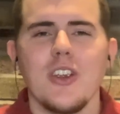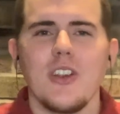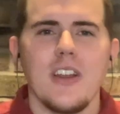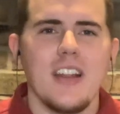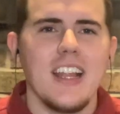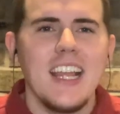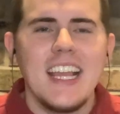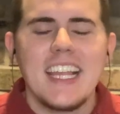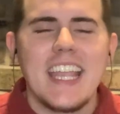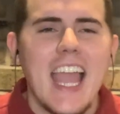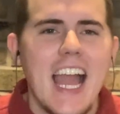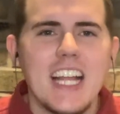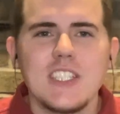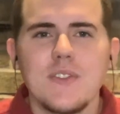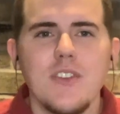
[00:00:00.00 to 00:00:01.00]
and
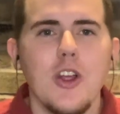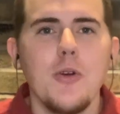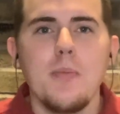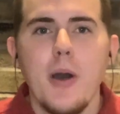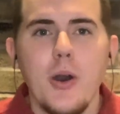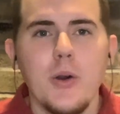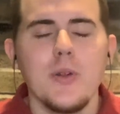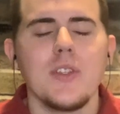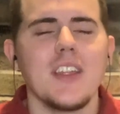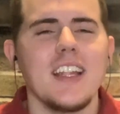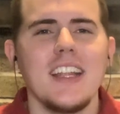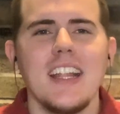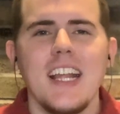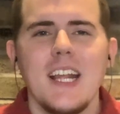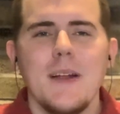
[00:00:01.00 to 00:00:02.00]
cash flow both.
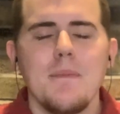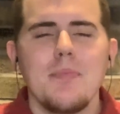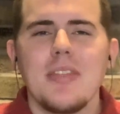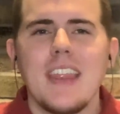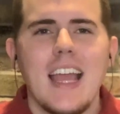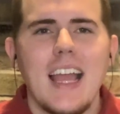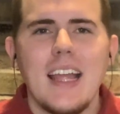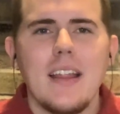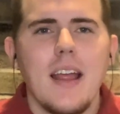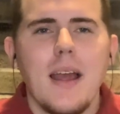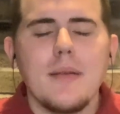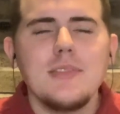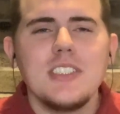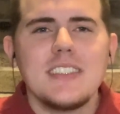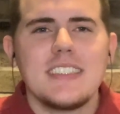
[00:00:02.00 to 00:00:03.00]
And
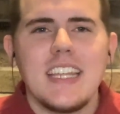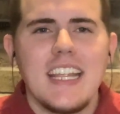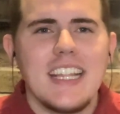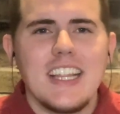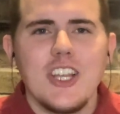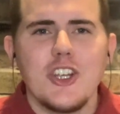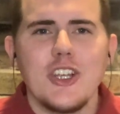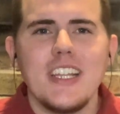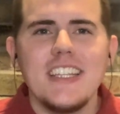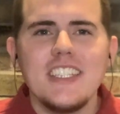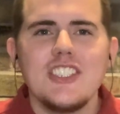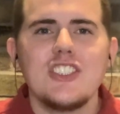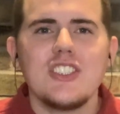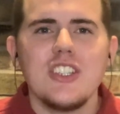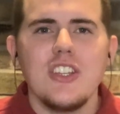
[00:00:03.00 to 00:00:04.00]
I'm just saying
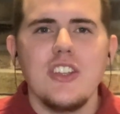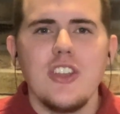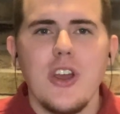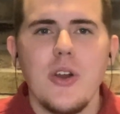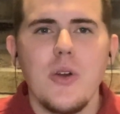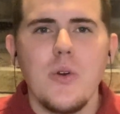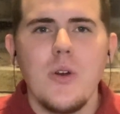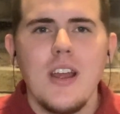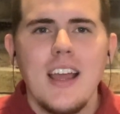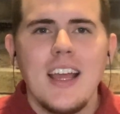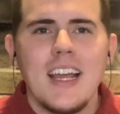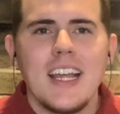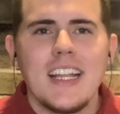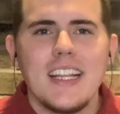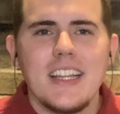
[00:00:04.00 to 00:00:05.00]
there's no
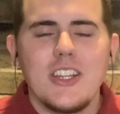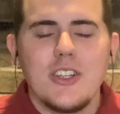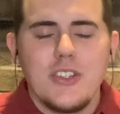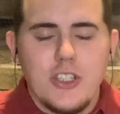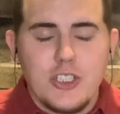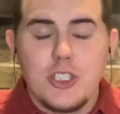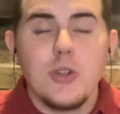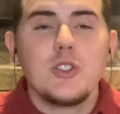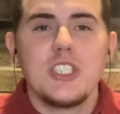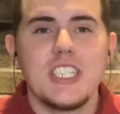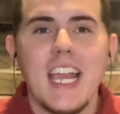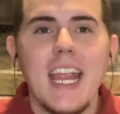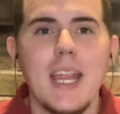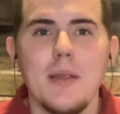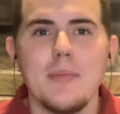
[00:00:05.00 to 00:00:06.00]

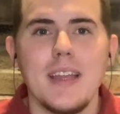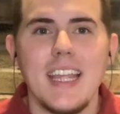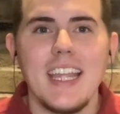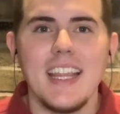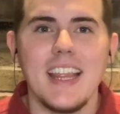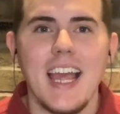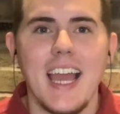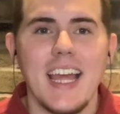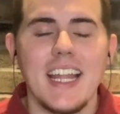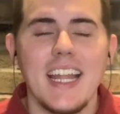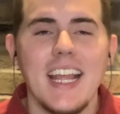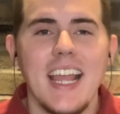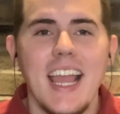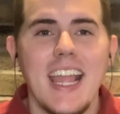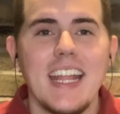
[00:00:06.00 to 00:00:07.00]
shame in that.
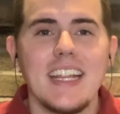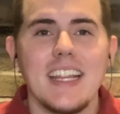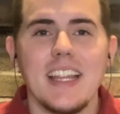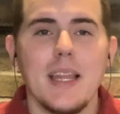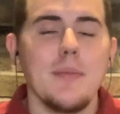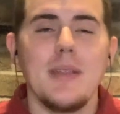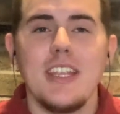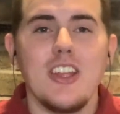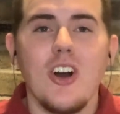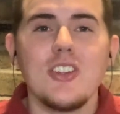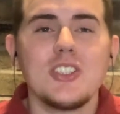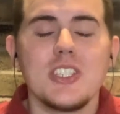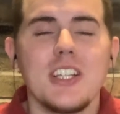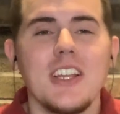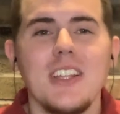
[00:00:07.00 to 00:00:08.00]
And let me
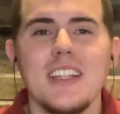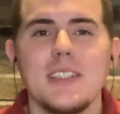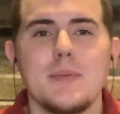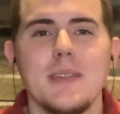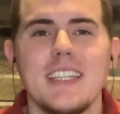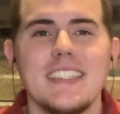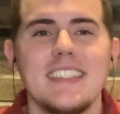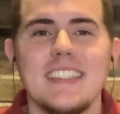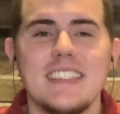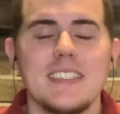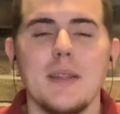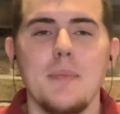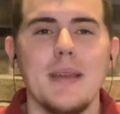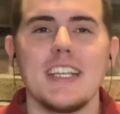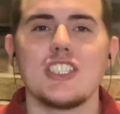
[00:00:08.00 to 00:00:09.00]
also tell you this, because this is
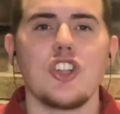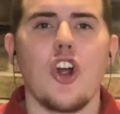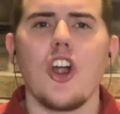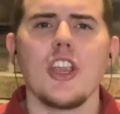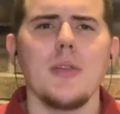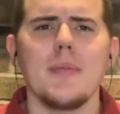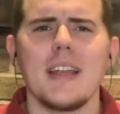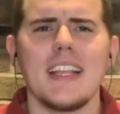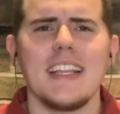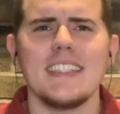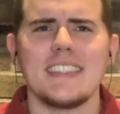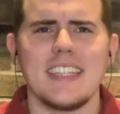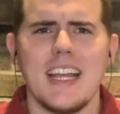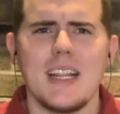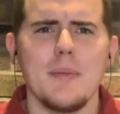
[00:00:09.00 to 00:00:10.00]
the biggest argument against
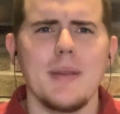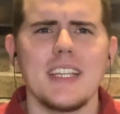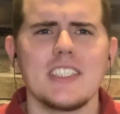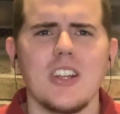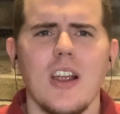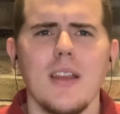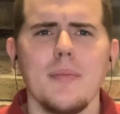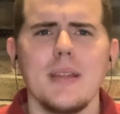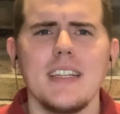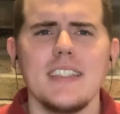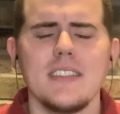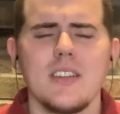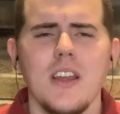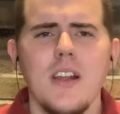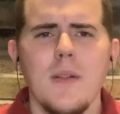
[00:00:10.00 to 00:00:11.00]
that. The biggest argument
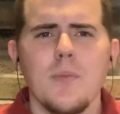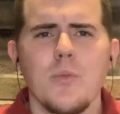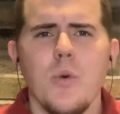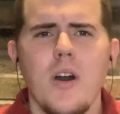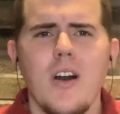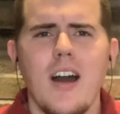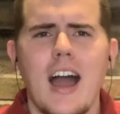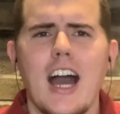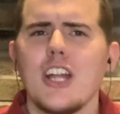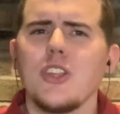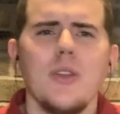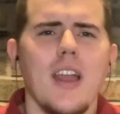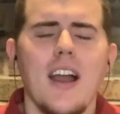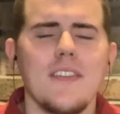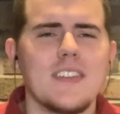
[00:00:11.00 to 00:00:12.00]
is, well, how do
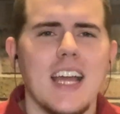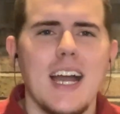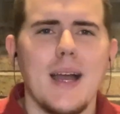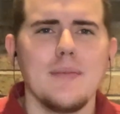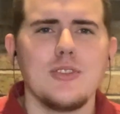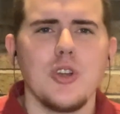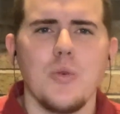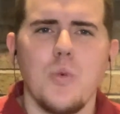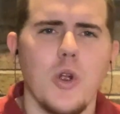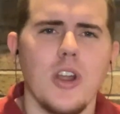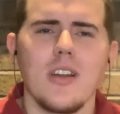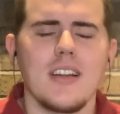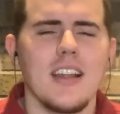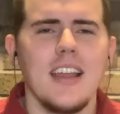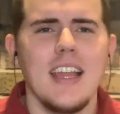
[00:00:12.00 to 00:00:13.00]
you have time to
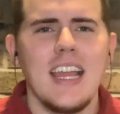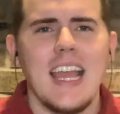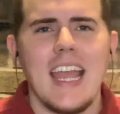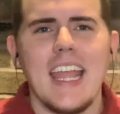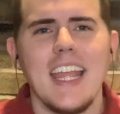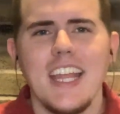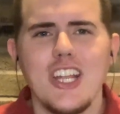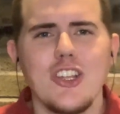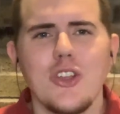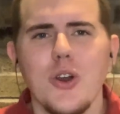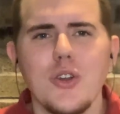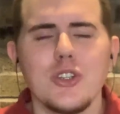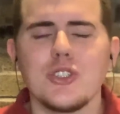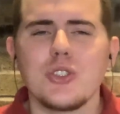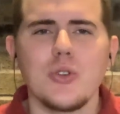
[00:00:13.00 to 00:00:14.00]
work and go
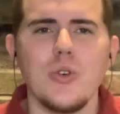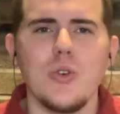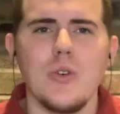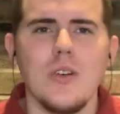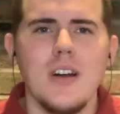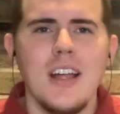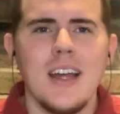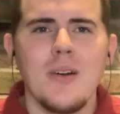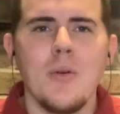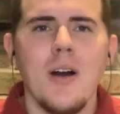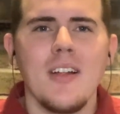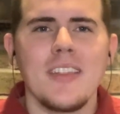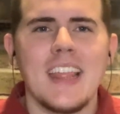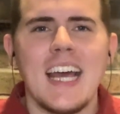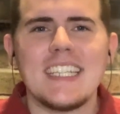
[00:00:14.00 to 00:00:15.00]
to school?
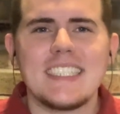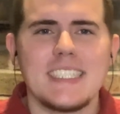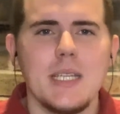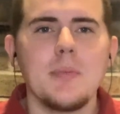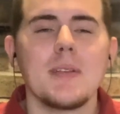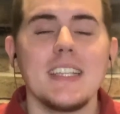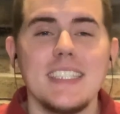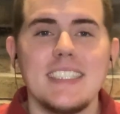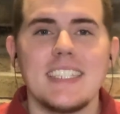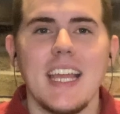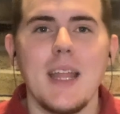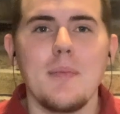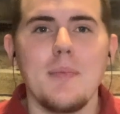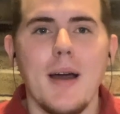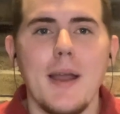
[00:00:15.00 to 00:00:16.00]
Well, that's typically
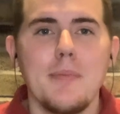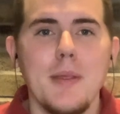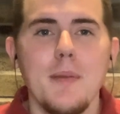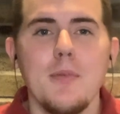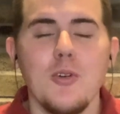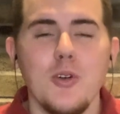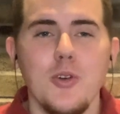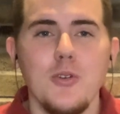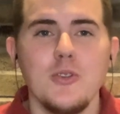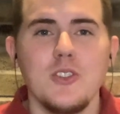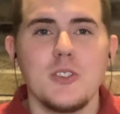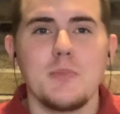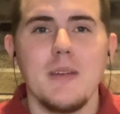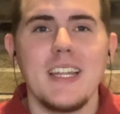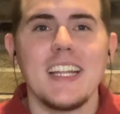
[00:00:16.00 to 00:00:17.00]
said by people who
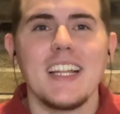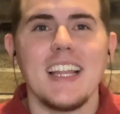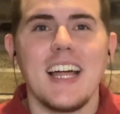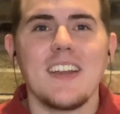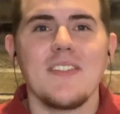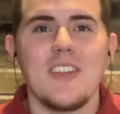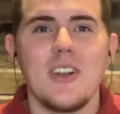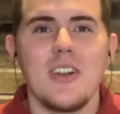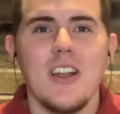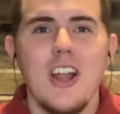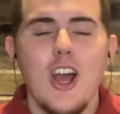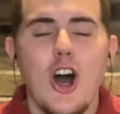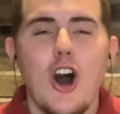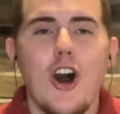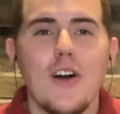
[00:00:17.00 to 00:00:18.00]
spend a lot of their
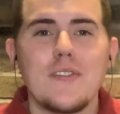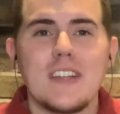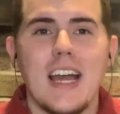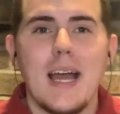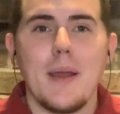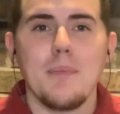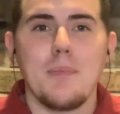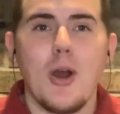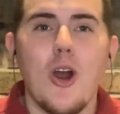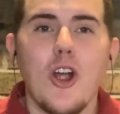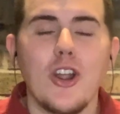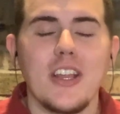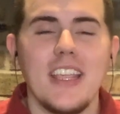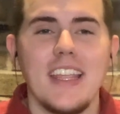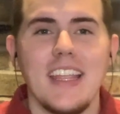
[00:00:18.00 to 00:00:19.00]
off time
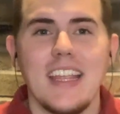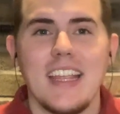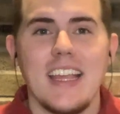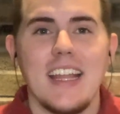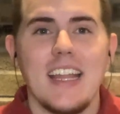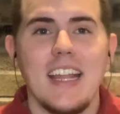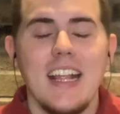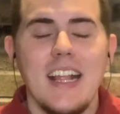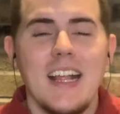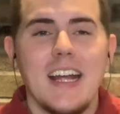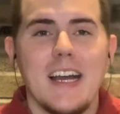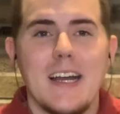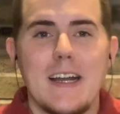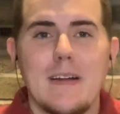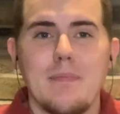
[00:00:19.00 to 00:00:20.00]
partying and,
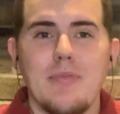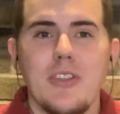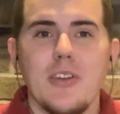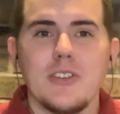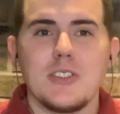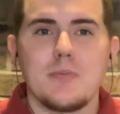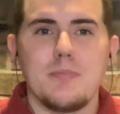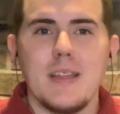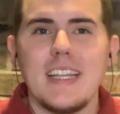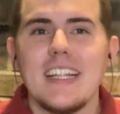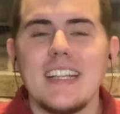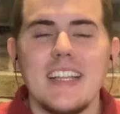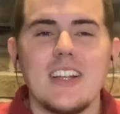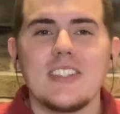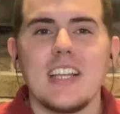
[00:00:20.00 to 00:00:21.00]

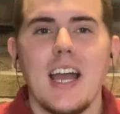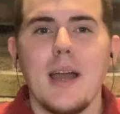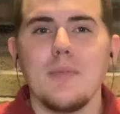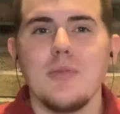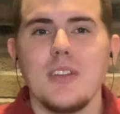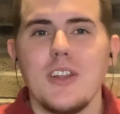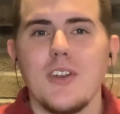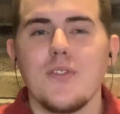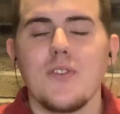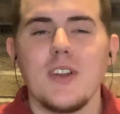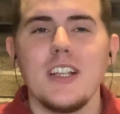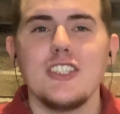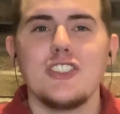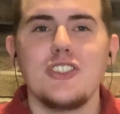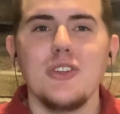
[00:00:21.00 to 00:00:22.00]
spending their time with their
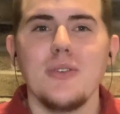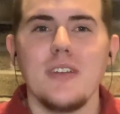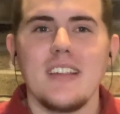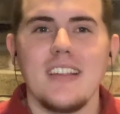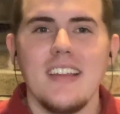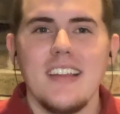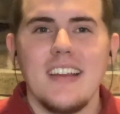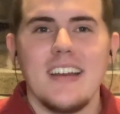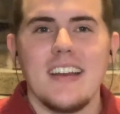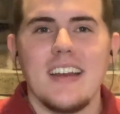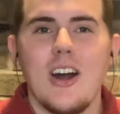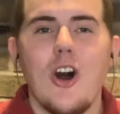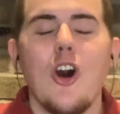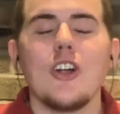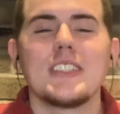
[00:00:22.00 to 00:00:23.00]
friends doing
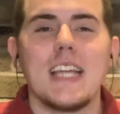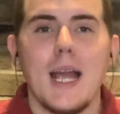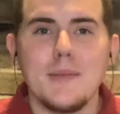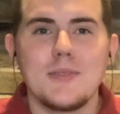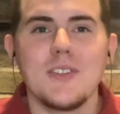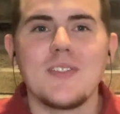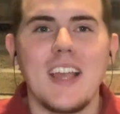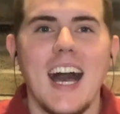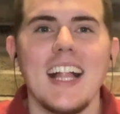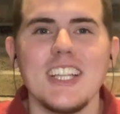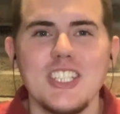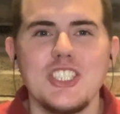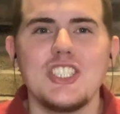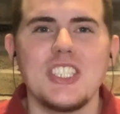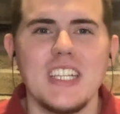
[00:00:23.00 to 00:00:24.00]
all types of
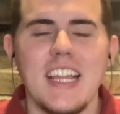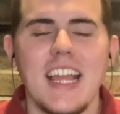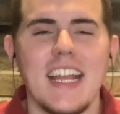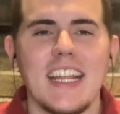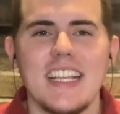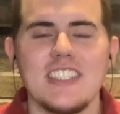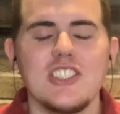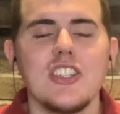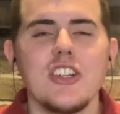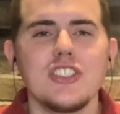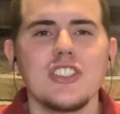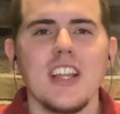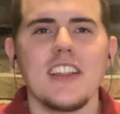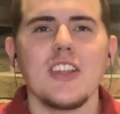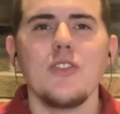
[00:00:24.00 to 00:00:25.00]
college shenanigans. And there's
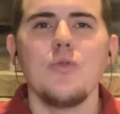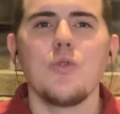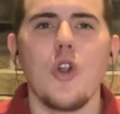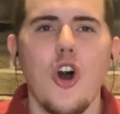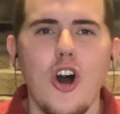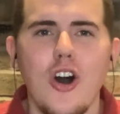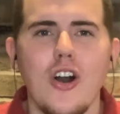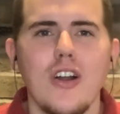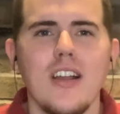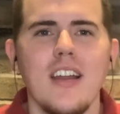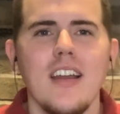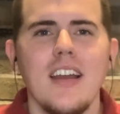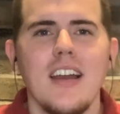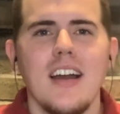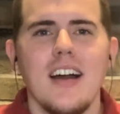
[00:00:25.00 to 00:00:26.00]
nothing wrong
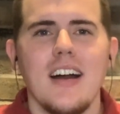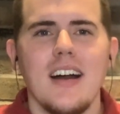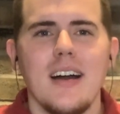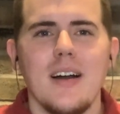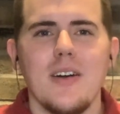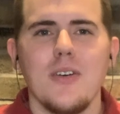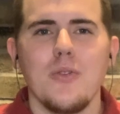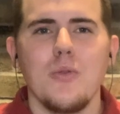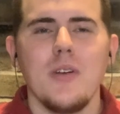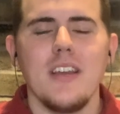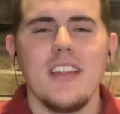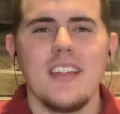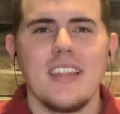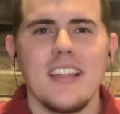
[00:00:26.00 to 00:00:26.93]
with,